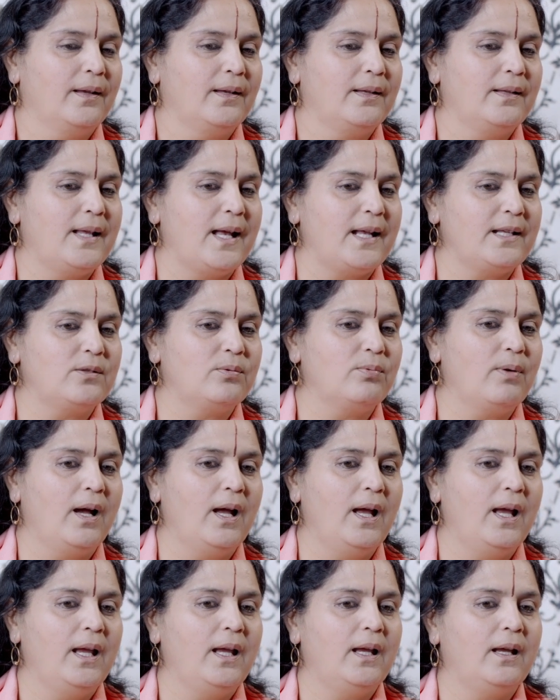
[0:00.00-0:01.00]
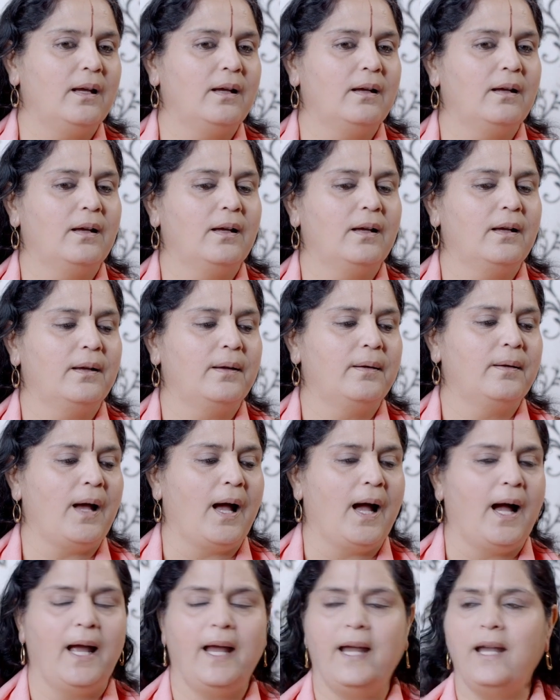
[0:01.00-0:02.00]
That's why
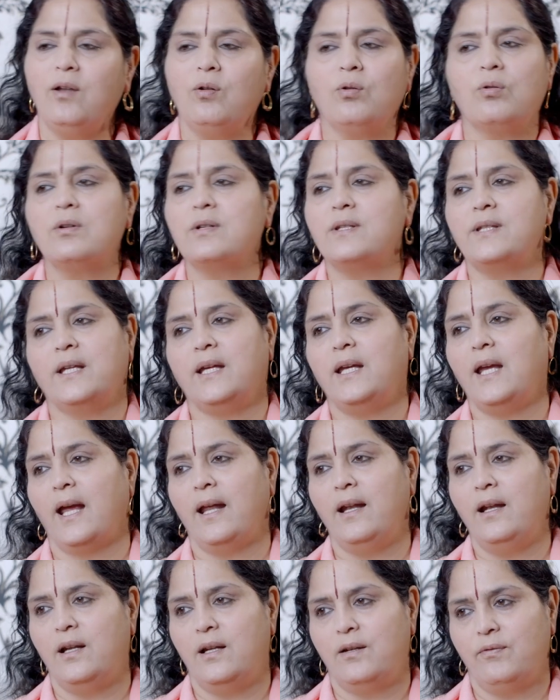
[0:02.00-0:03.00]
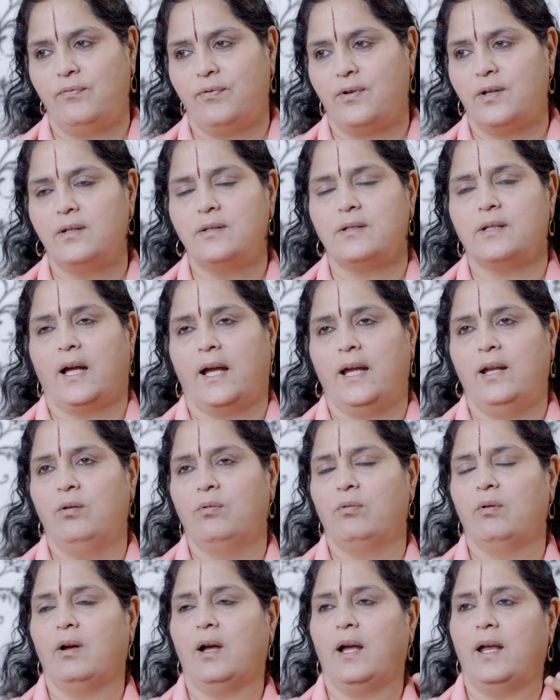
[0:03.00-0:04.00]
I don't see any difference. I
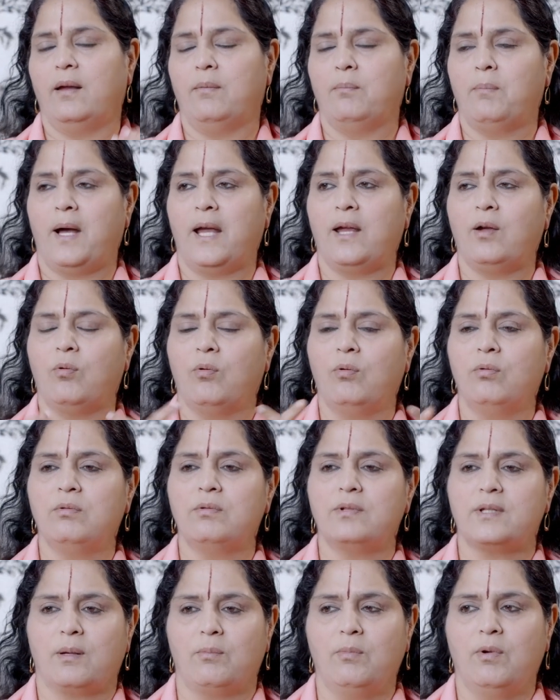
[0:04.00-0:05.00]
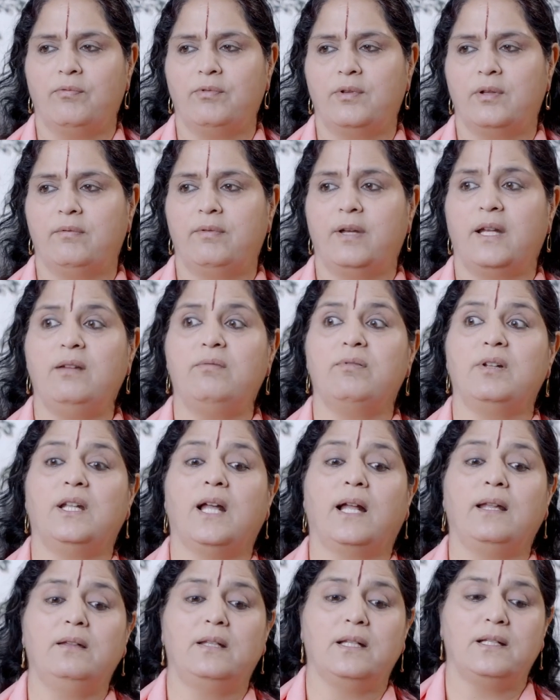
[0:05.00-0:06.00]
know some of the very
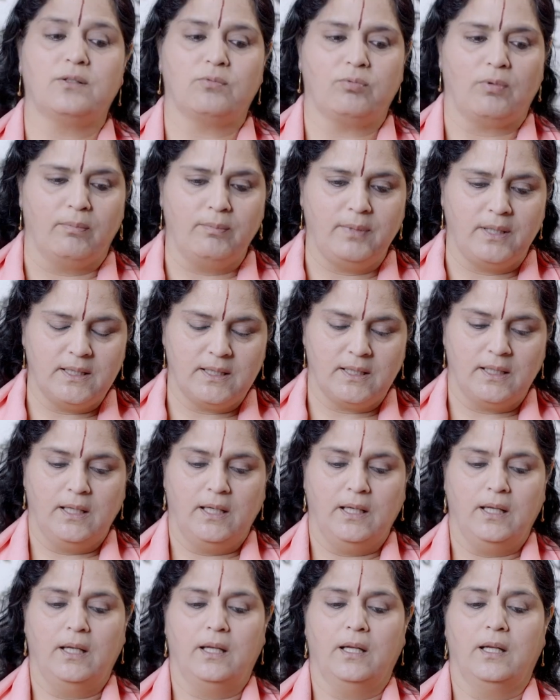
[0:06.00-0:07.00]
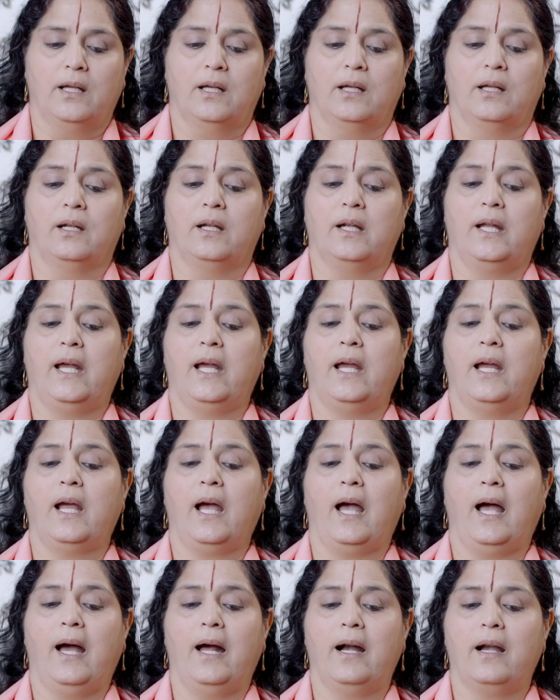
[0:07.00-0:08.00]
Vedanti Swamis, they
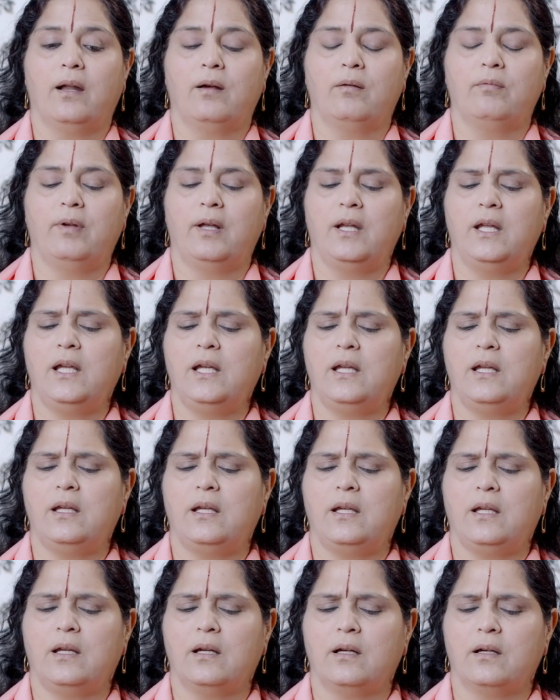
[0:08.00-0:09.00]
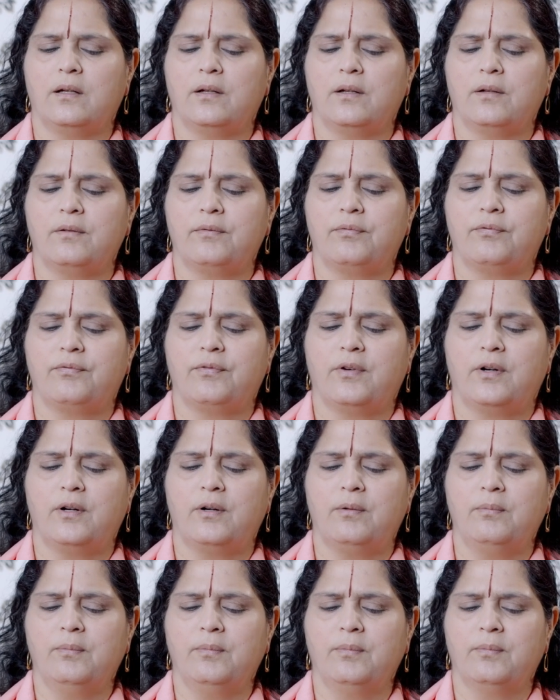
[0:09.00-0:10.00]
had a very
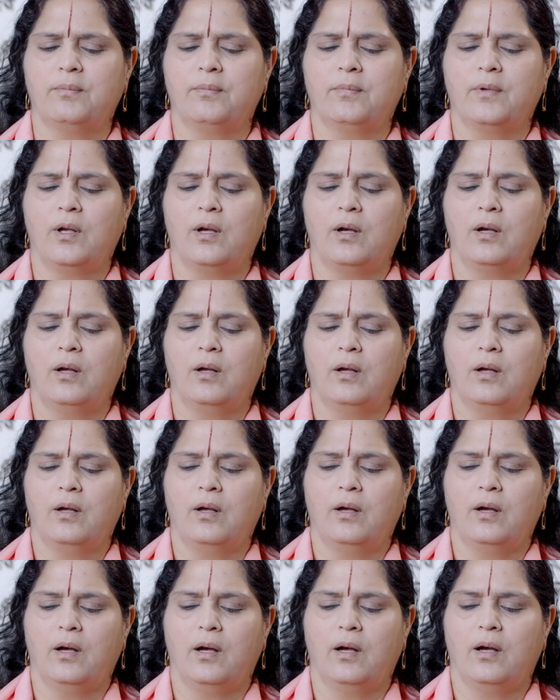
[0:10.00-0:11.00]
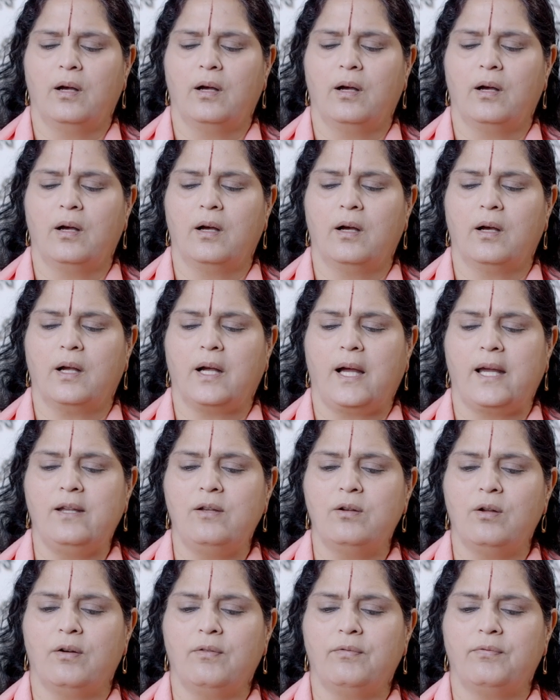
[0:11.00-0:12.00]
firm
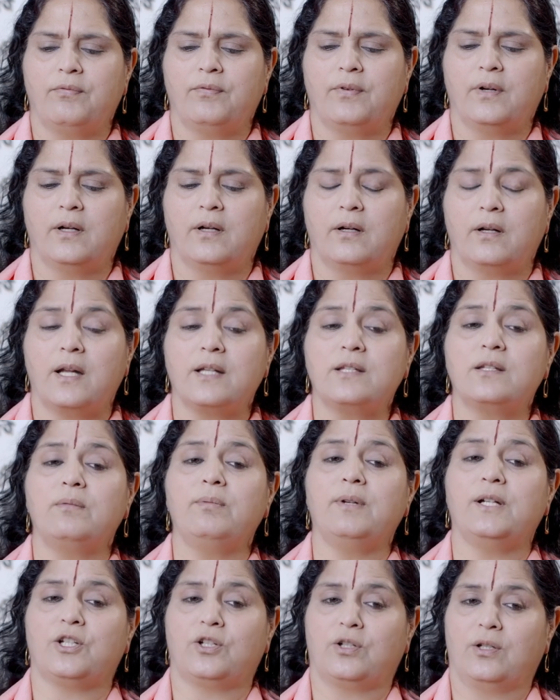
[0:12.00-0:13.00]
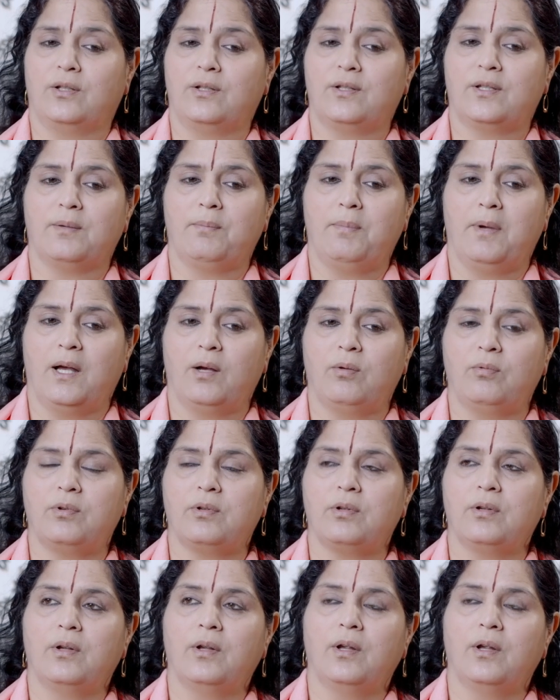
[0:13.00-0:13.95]
kind of reservations about